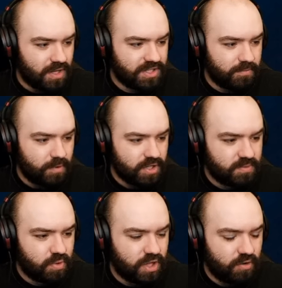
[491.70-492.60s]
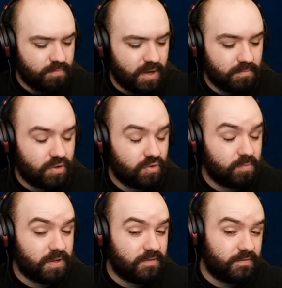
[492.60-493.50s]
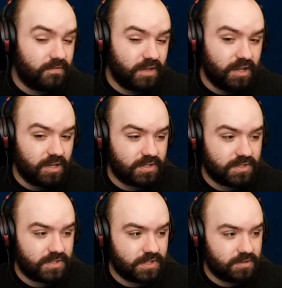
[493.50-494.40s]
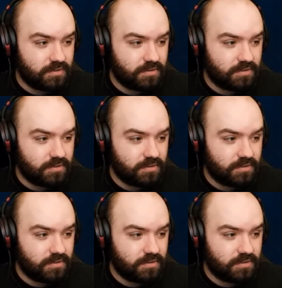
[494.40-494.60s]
Is it possible that your pump could be fixed?